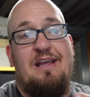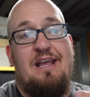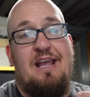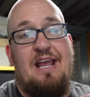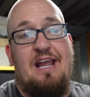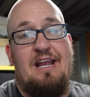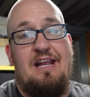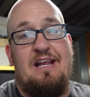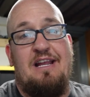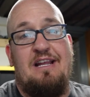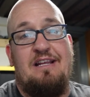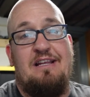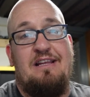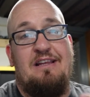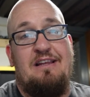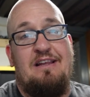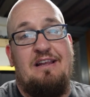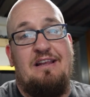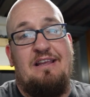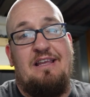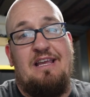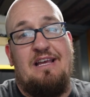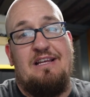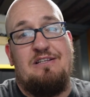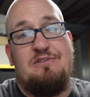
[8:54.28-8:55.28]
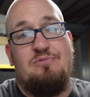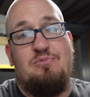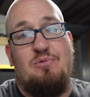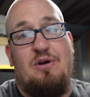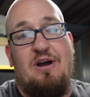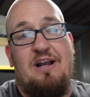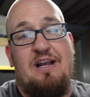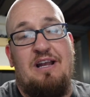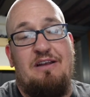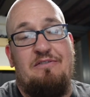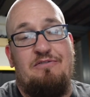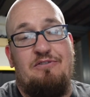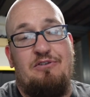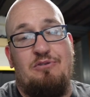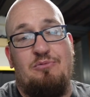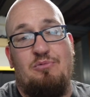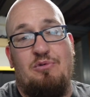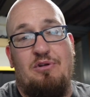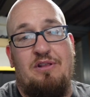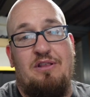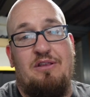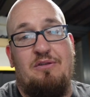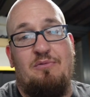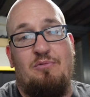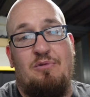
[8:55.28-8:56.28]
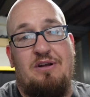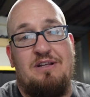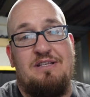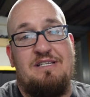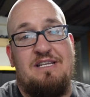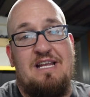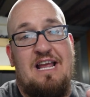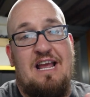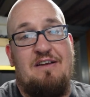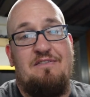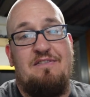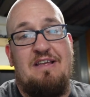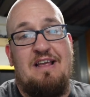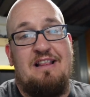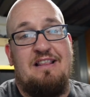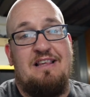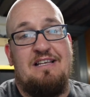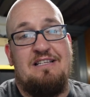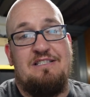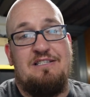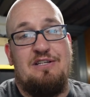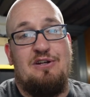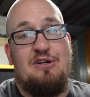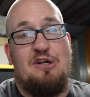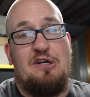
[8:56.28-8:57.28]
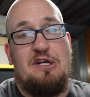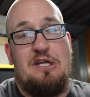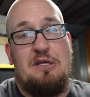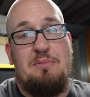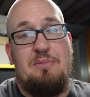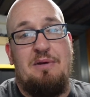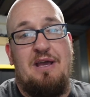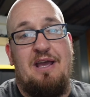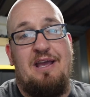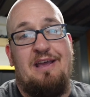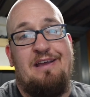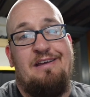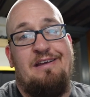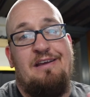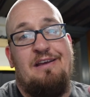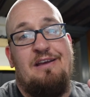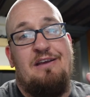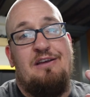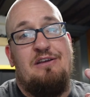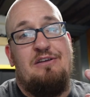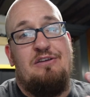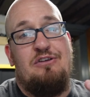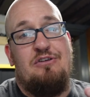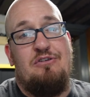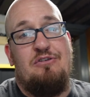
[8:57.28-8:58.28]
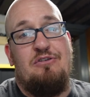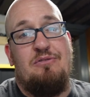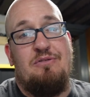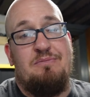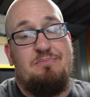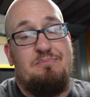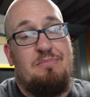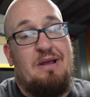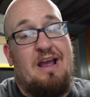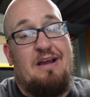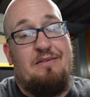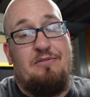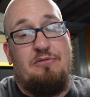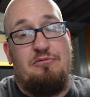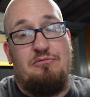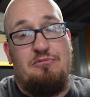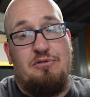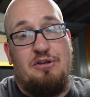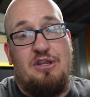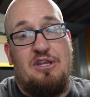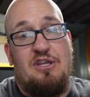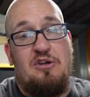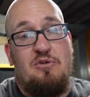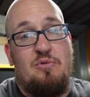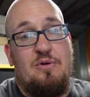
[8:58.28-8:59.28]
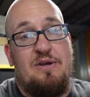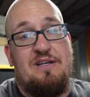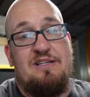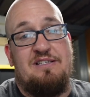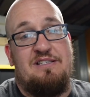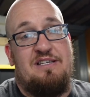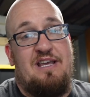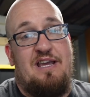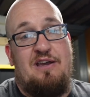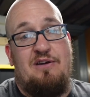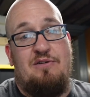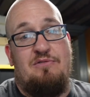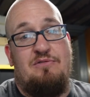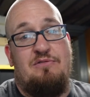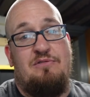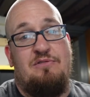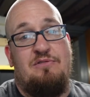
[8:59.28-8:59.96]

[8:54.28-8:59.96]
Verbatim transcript: And guess what? If you're one of the ones that have that listed on eBay, you could have a really quick sale.